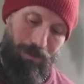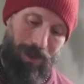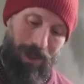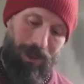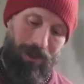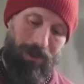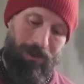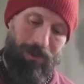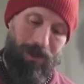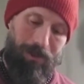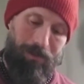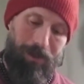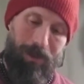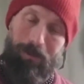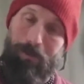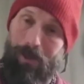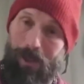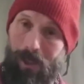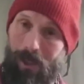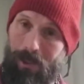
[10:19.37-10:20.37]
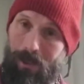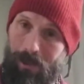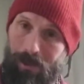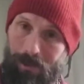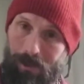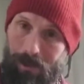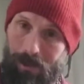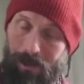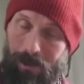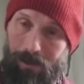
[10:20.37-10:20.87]
Milo on my back
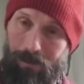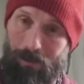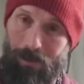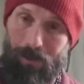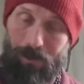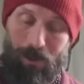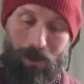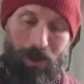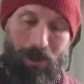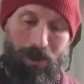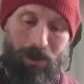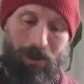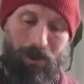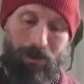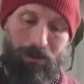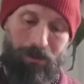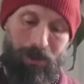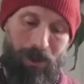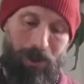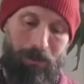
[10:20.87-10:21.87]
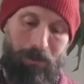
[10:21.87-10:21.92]
and with all